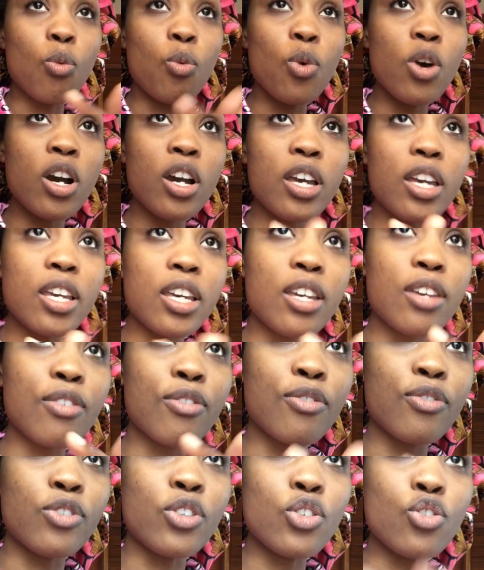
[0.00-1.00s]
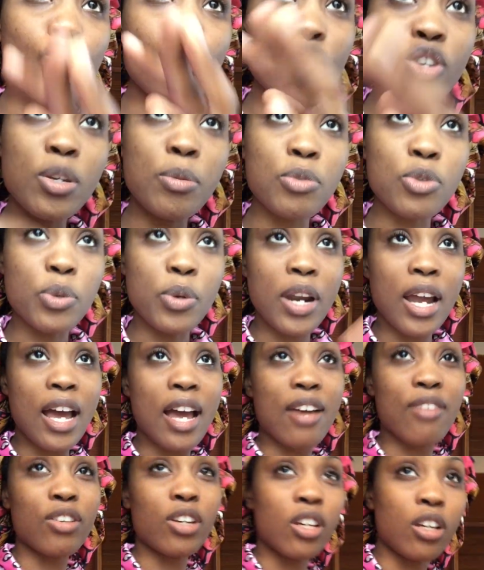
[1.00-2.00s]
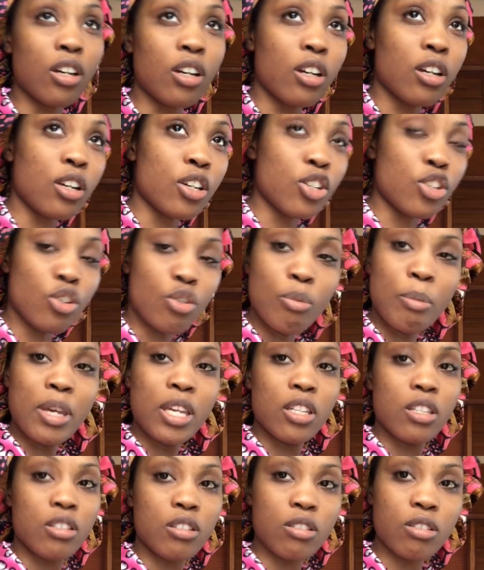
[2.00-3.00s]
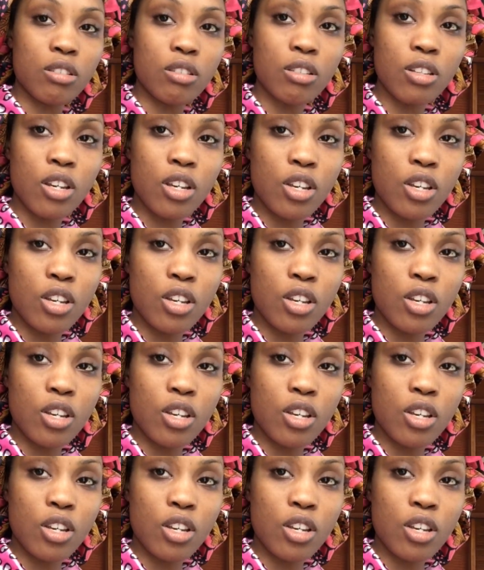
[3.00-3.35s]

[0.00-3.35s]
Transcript: what if the dreams were having humans